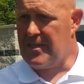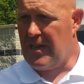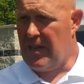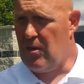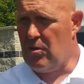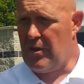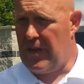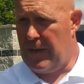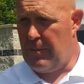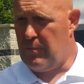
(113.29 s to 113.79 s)

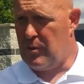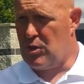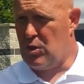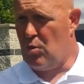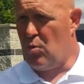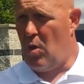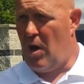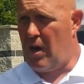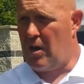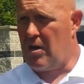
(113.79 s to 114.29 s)
title game with
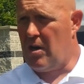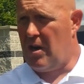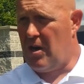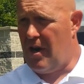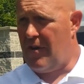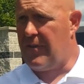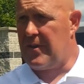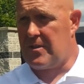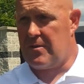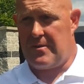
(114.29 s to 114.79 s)
two walk-on
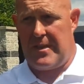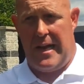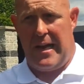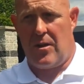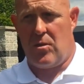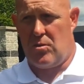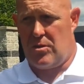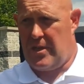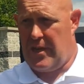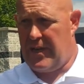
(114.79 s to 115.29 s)
offensive
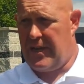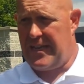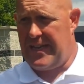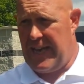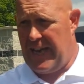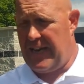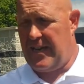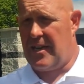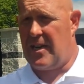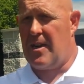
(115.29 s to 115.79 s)
tackles that had
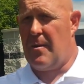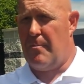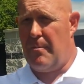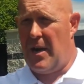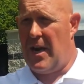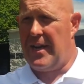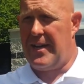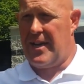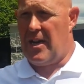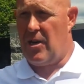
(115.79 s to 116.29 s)
gained a combined